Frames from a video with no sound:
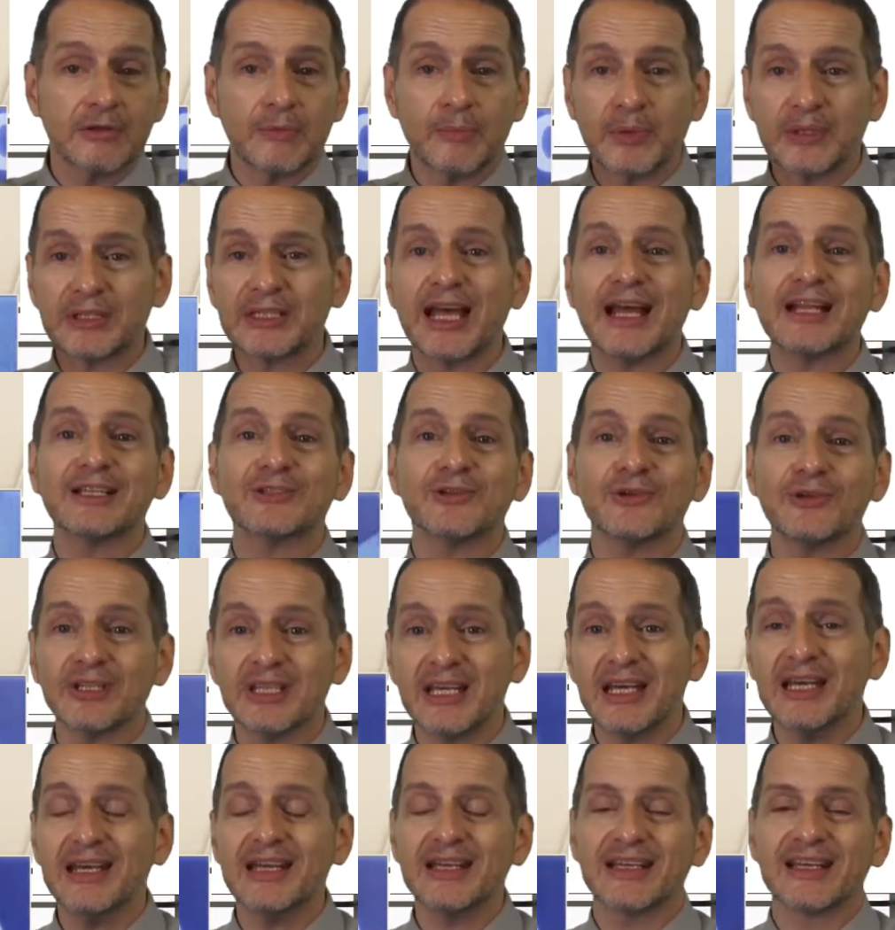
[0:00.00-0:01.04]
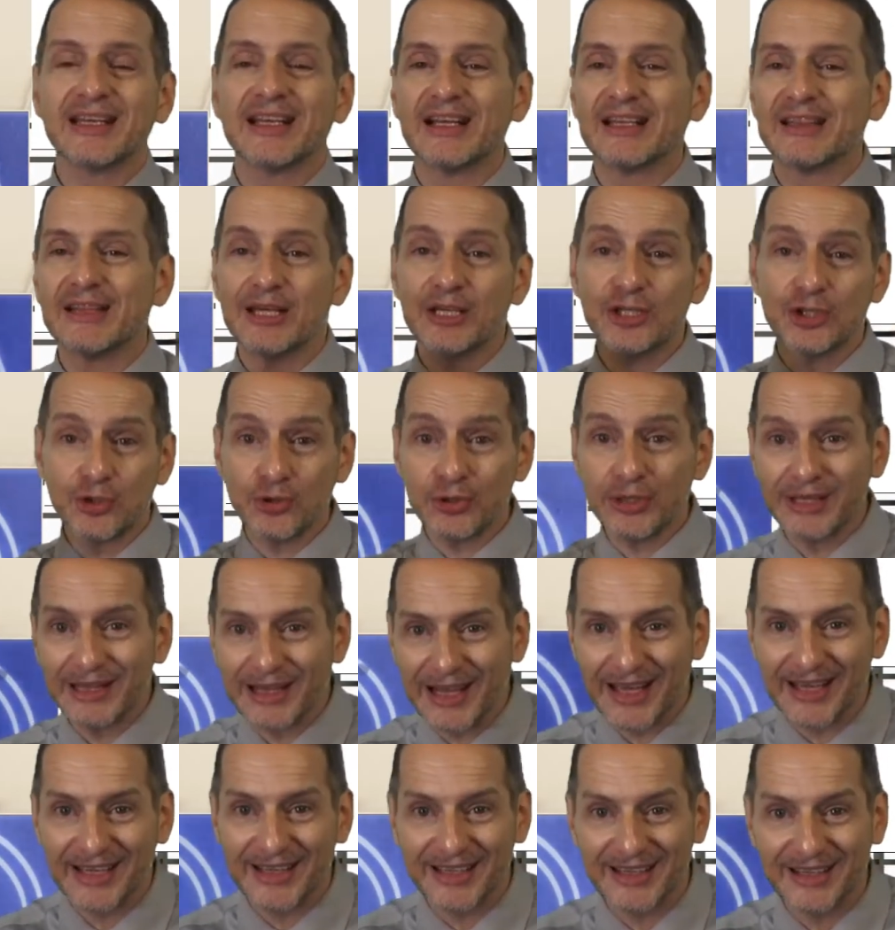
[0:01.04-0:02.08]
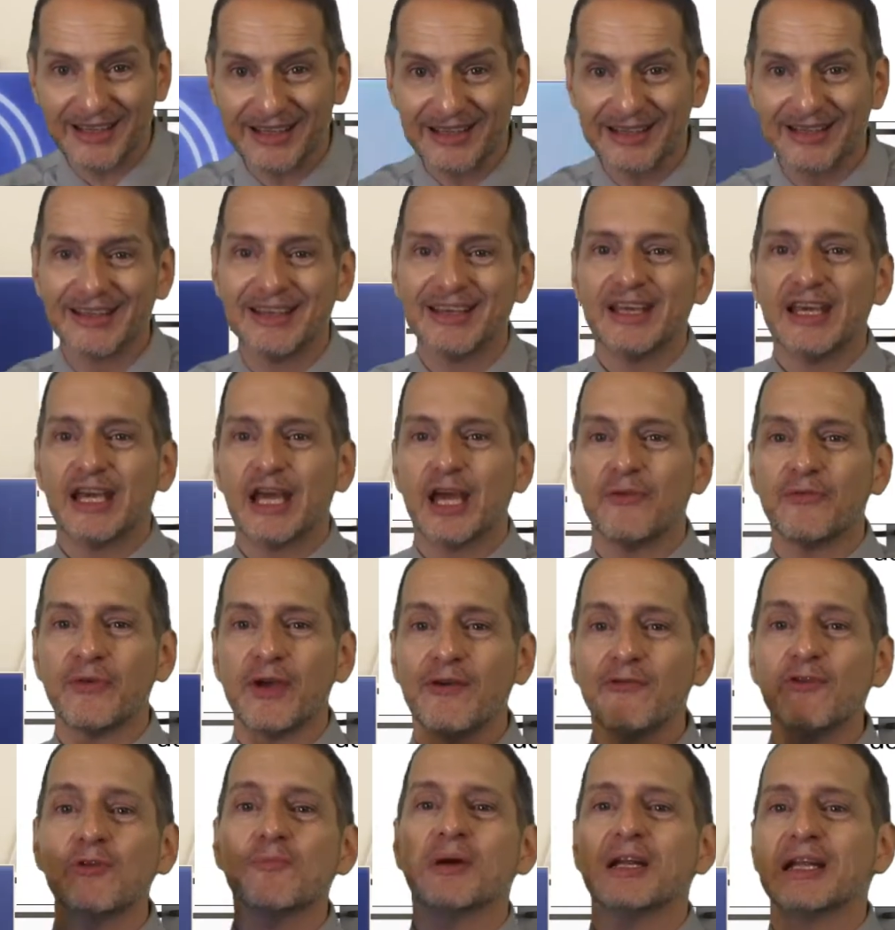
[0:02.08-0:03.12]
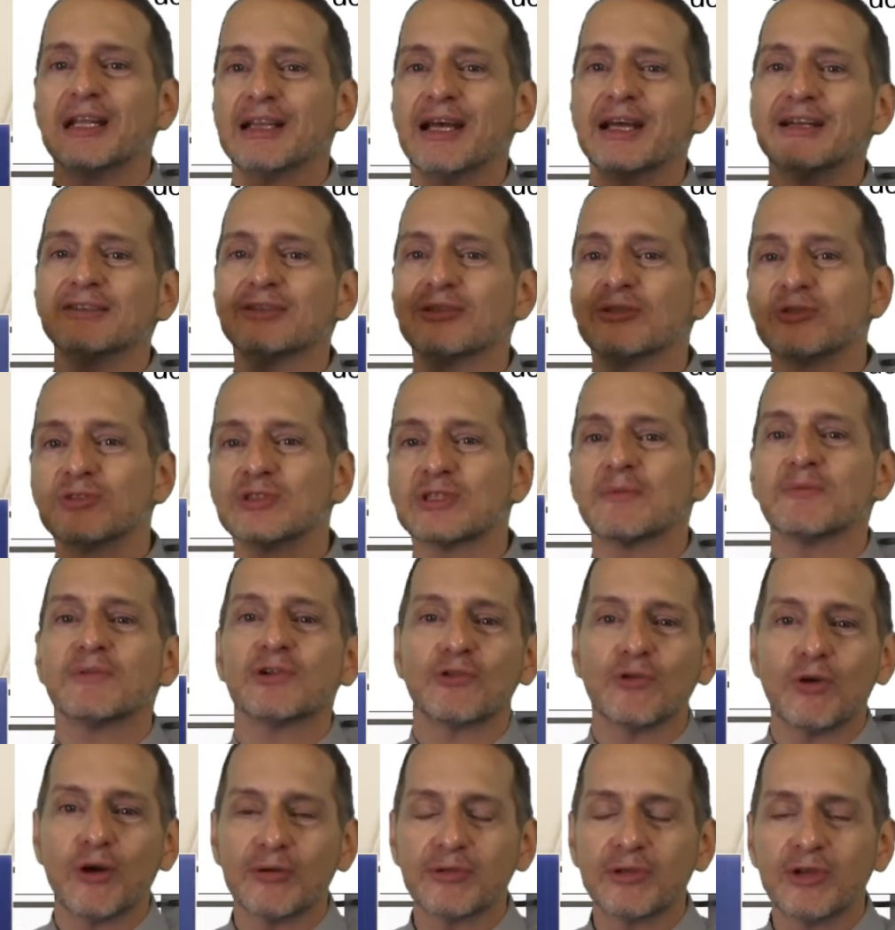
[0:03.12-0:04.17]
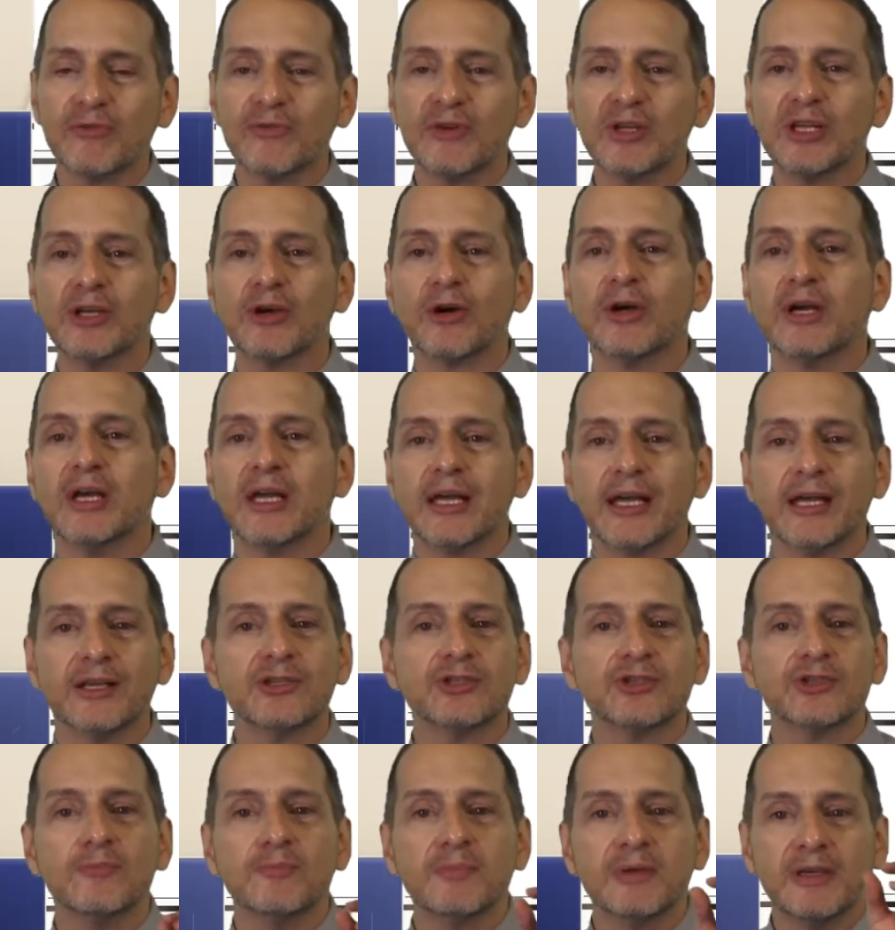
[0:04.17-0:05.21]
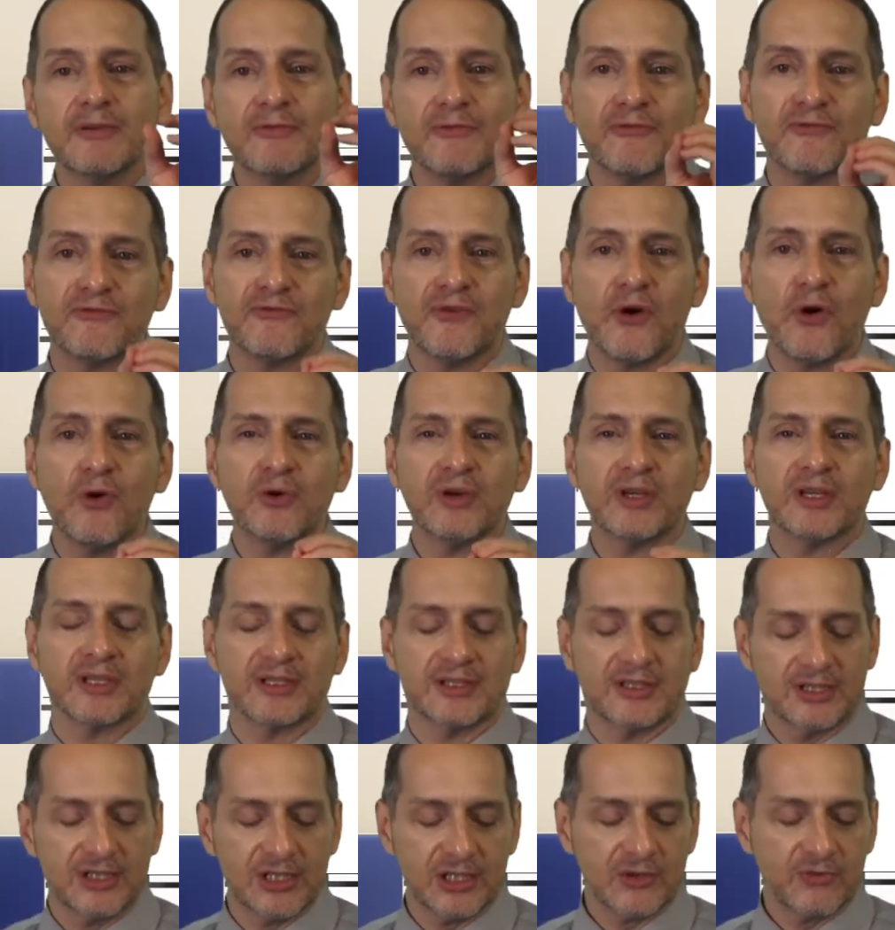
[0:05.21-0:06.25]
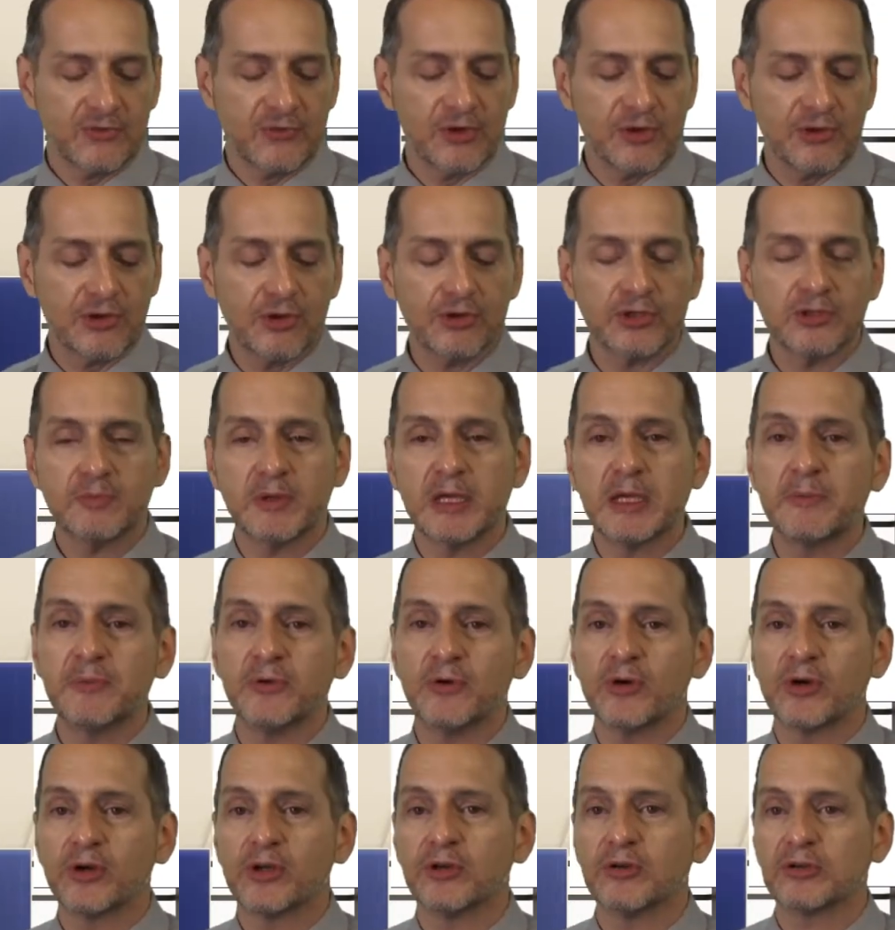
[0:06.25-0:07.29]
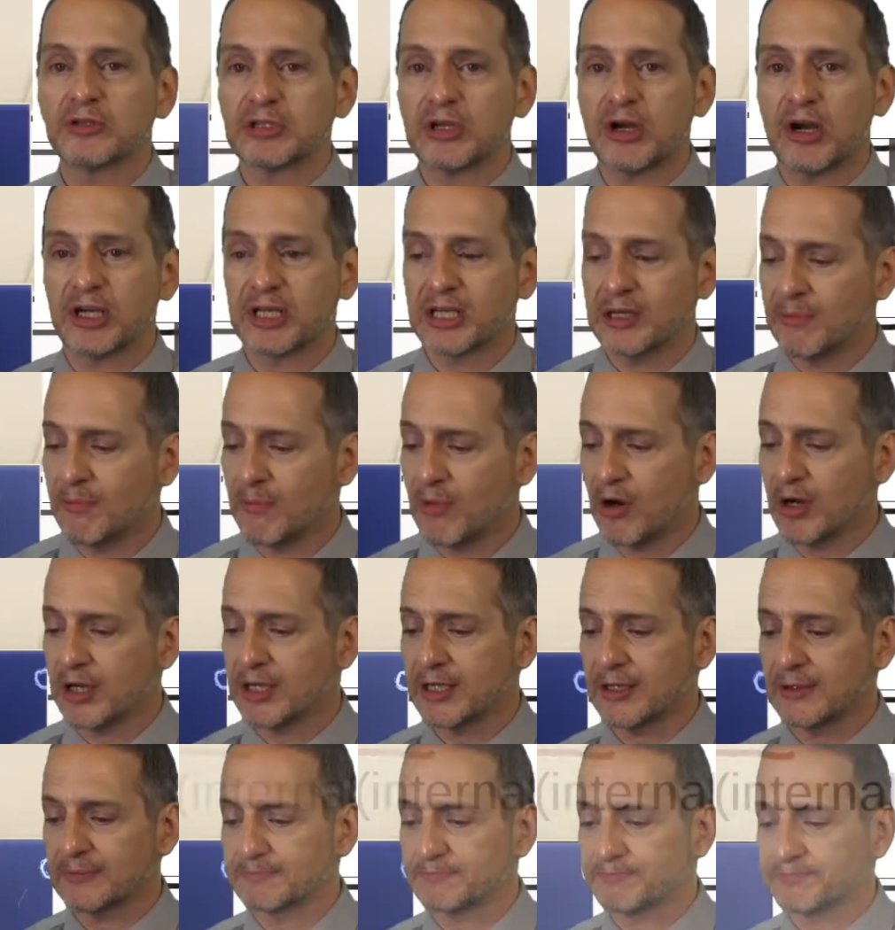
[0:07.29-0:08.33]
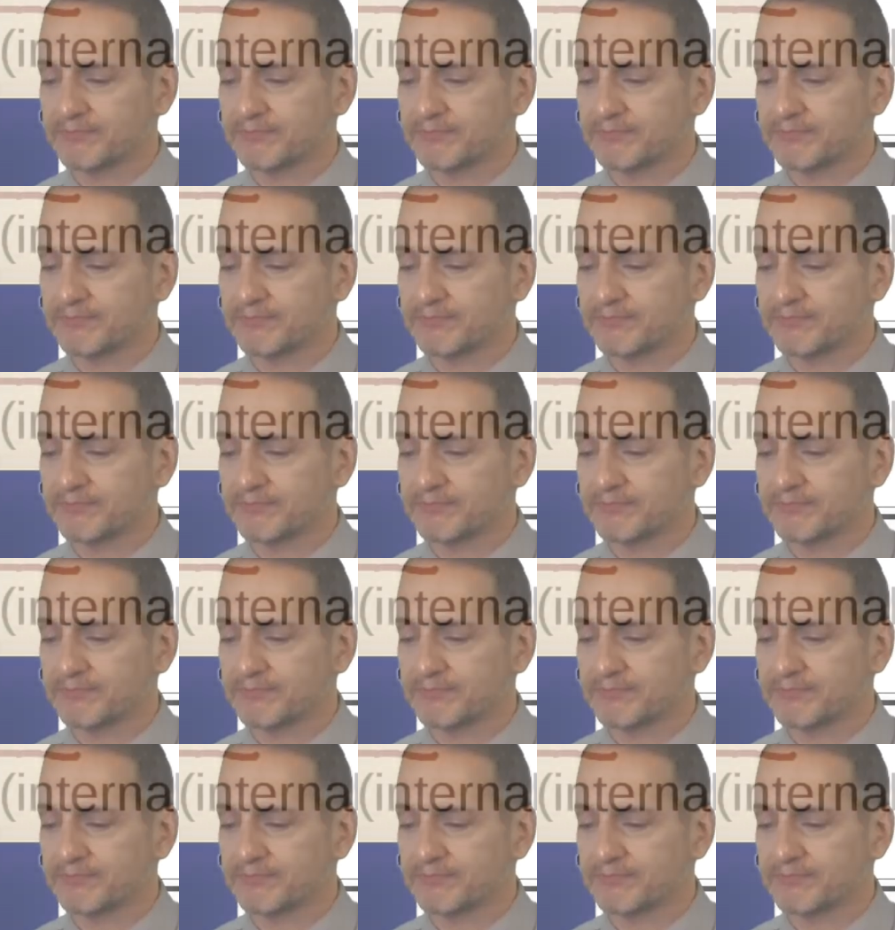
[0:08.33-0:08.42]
But that's okay. They shouldn't like it. If everybody liked it, there's something wrong with your video. It should be focused just for those people who are your target market.